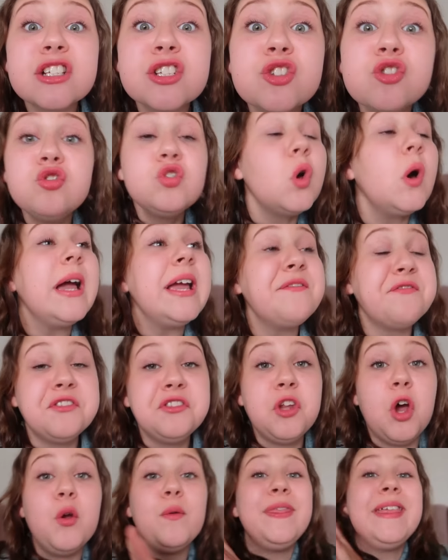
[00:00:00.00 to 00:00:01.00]
does not
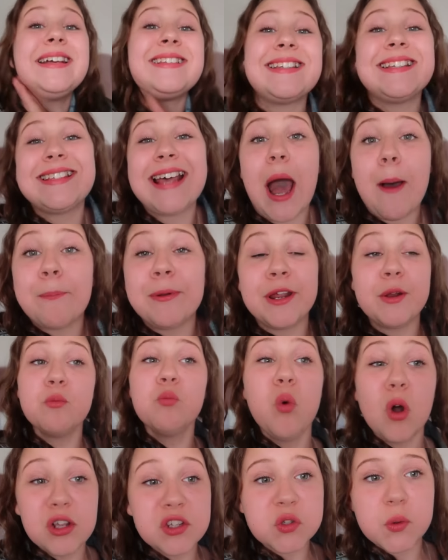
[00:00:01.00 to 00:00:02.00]
even know this is
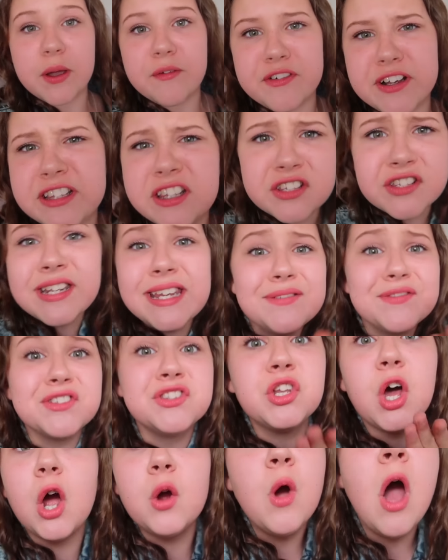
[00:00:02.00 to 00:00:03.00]
happening whatsoever. He doesn't
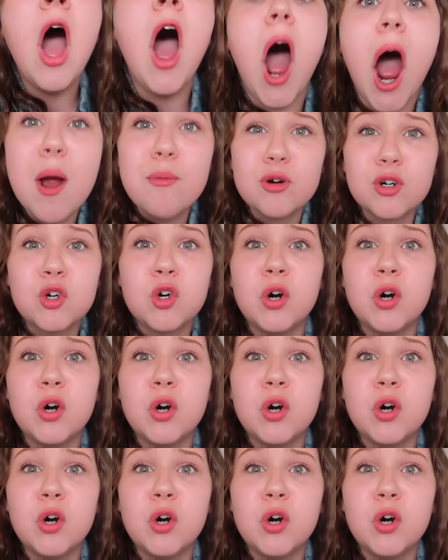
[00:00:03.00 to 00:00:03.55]
even know I'm